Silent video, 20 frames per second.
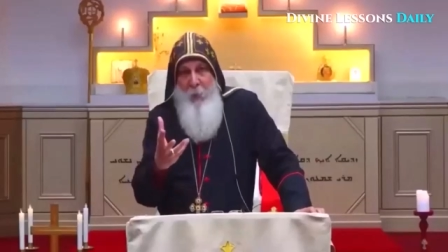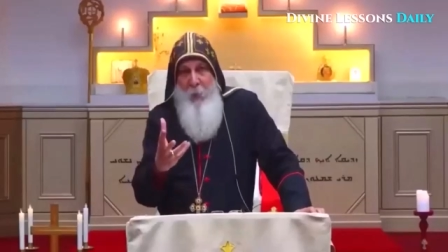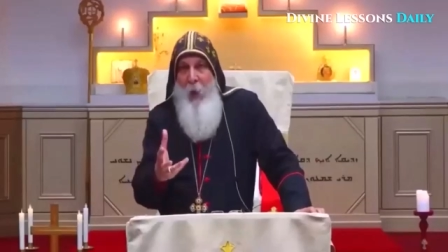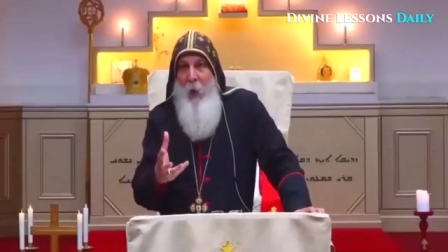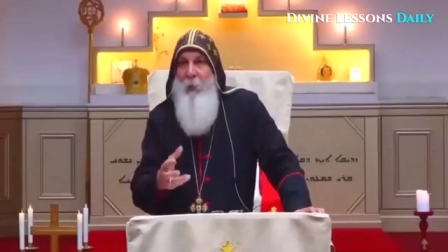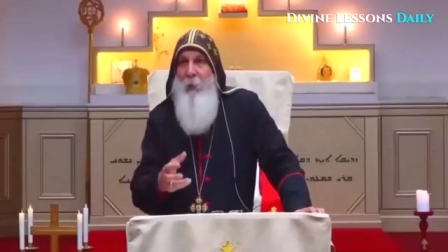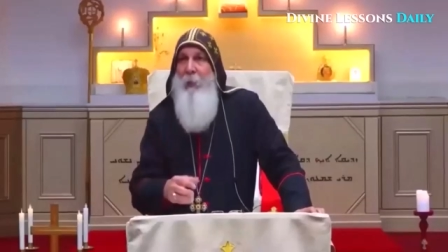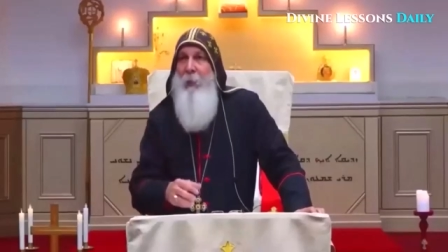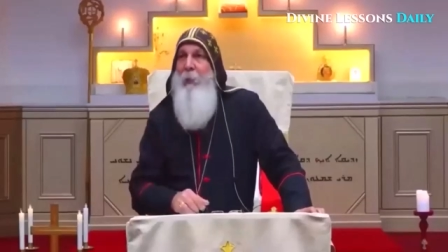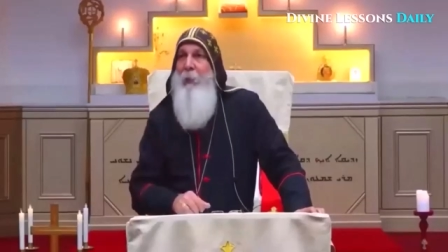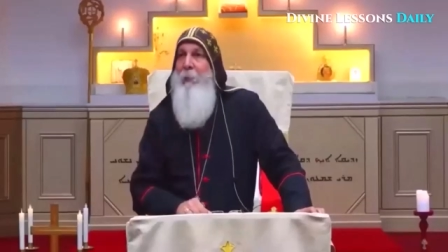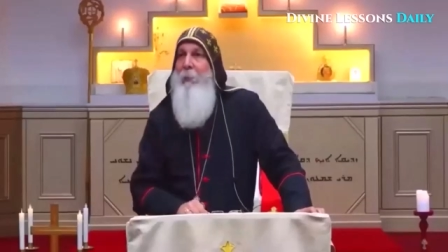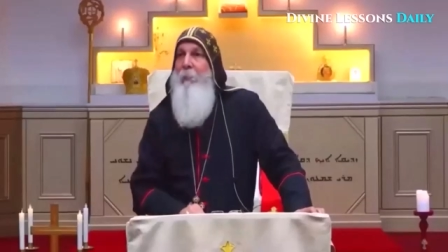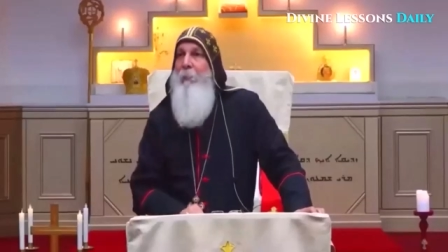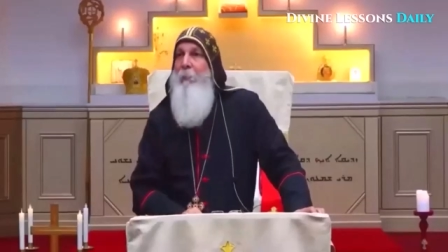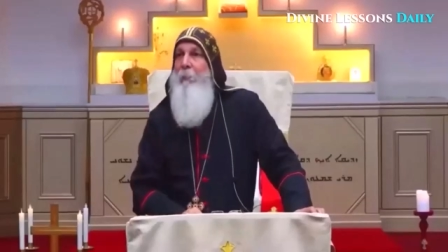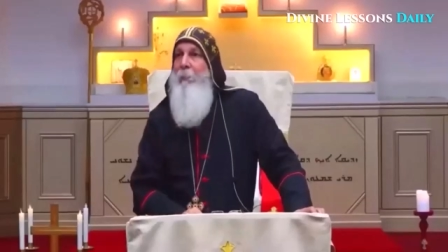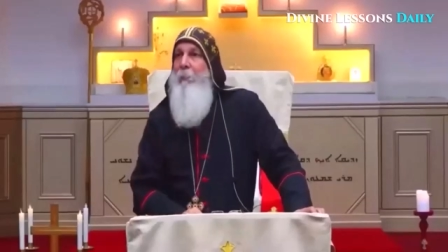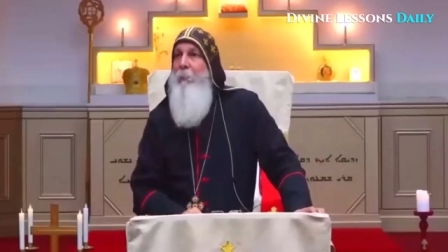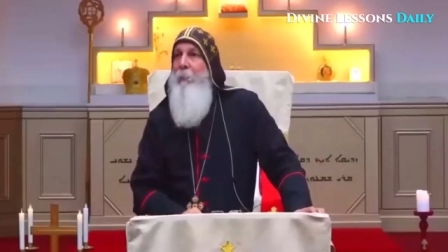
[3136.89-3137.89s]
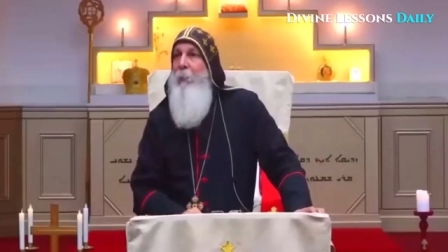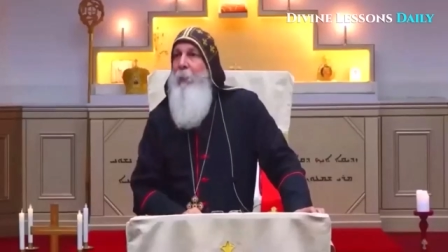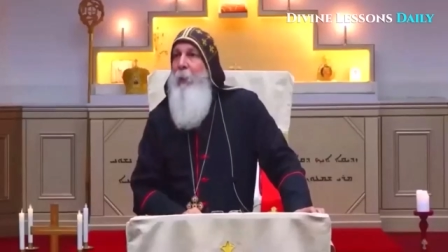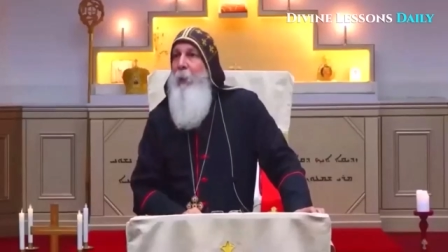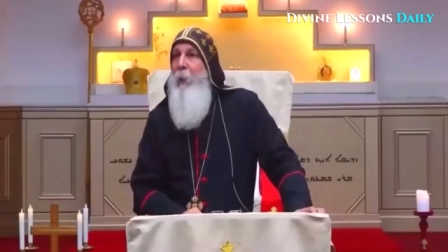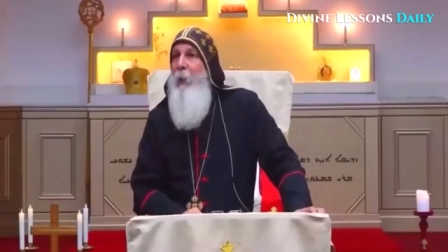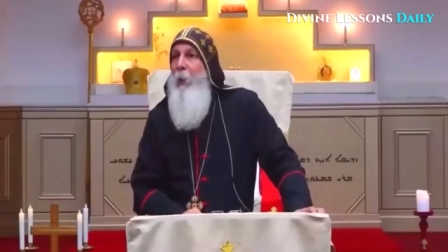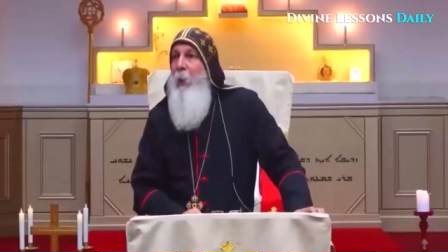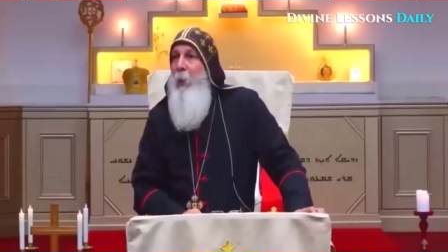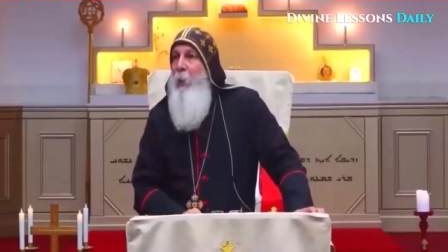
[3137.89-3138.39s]
rock?
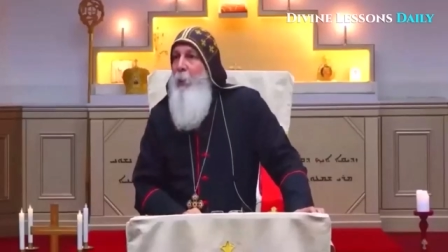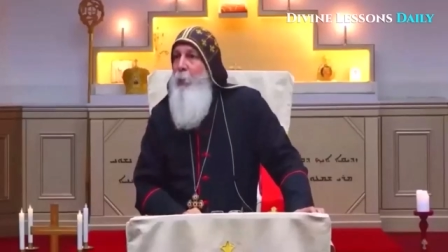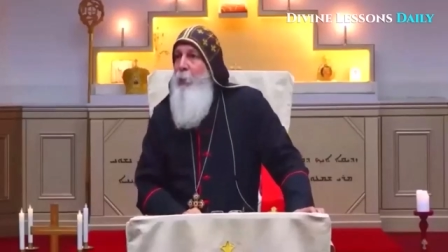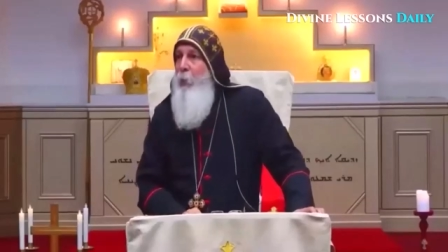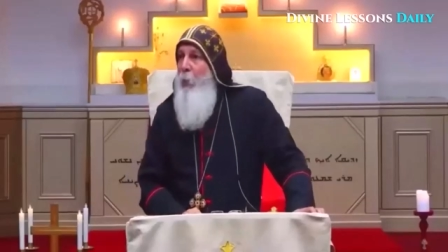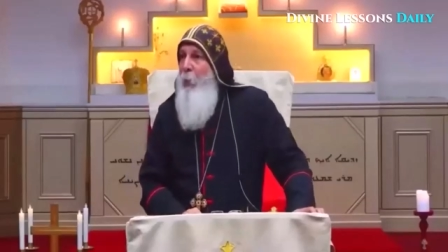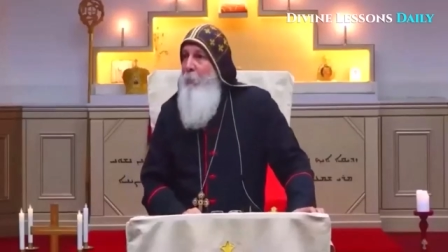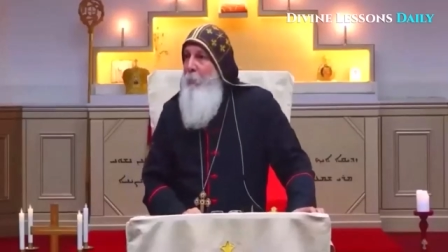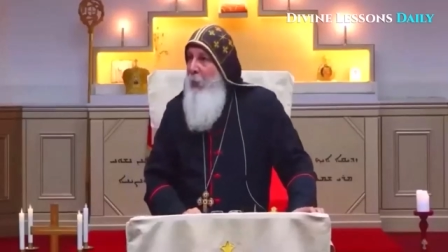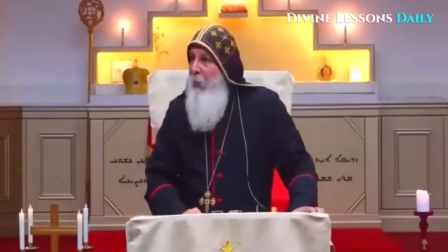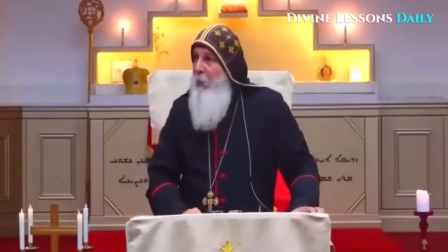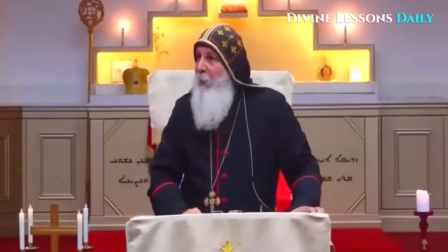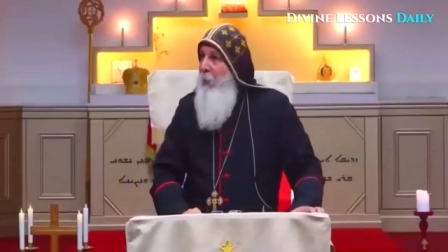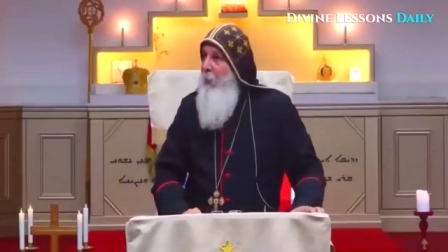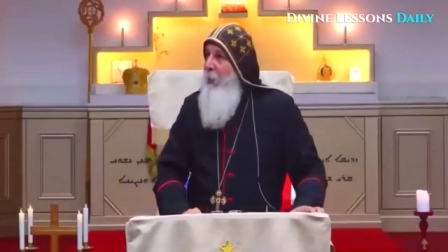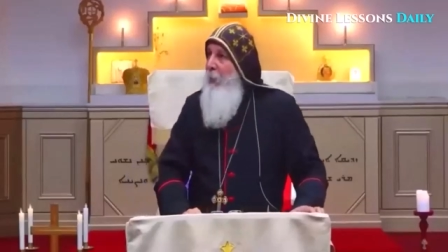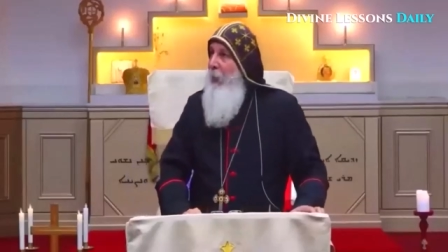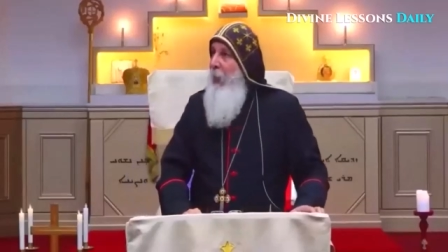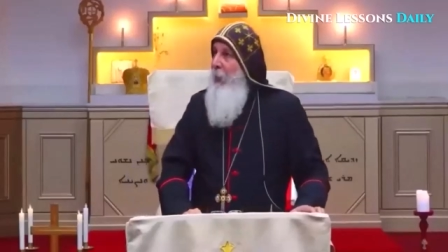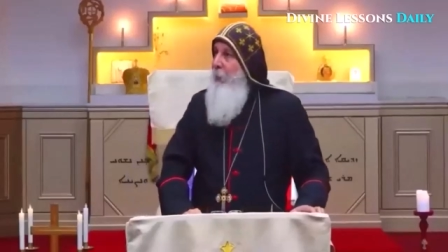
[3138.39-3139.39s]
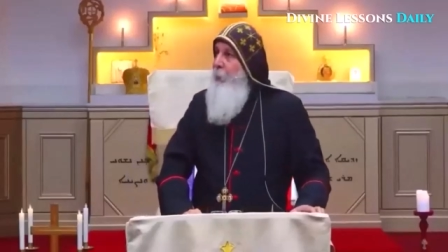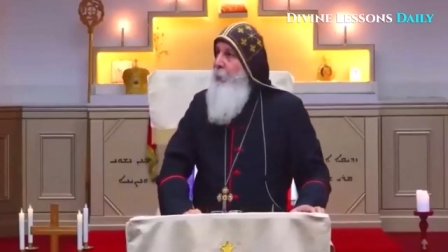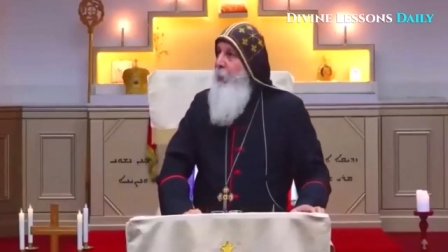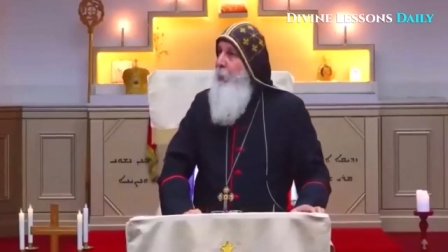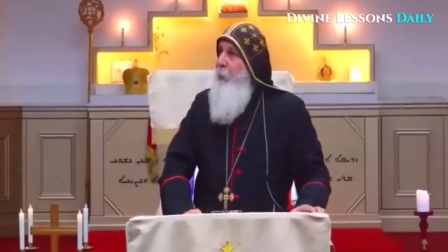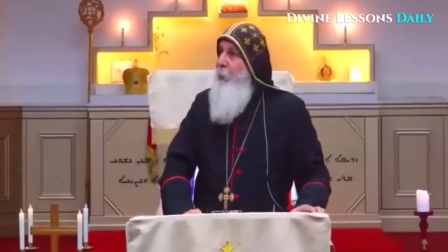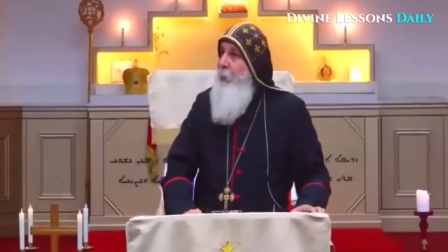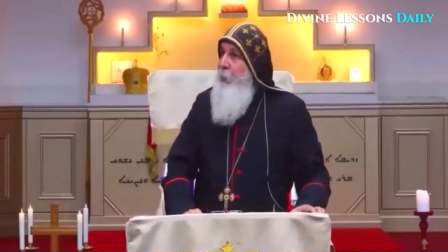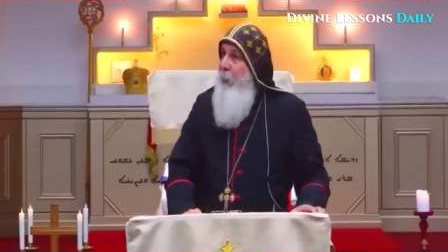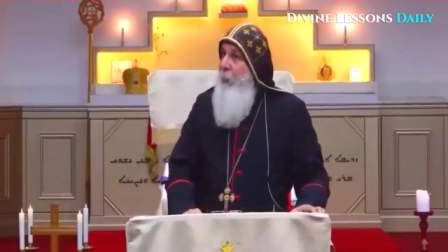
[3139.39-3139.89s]
Do you build a
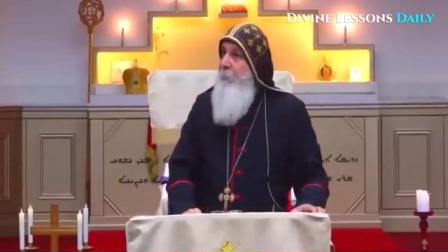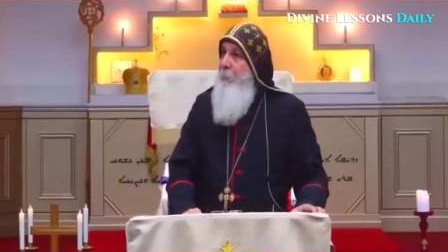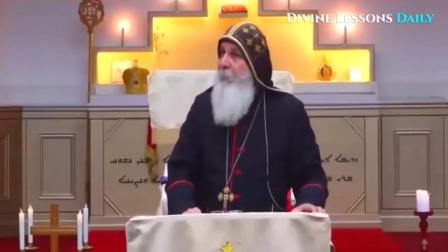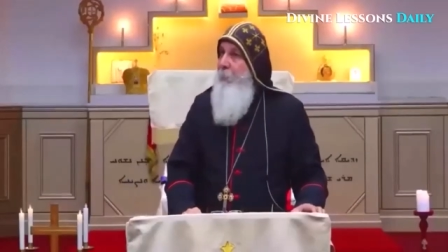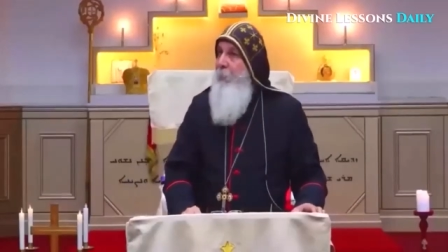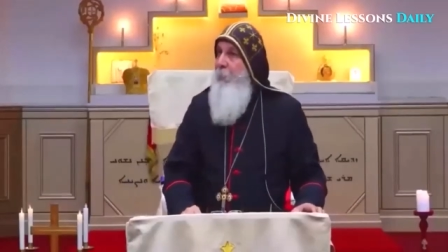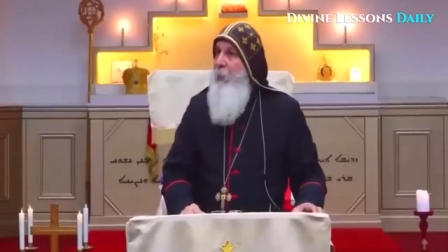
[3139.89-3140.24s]
relationship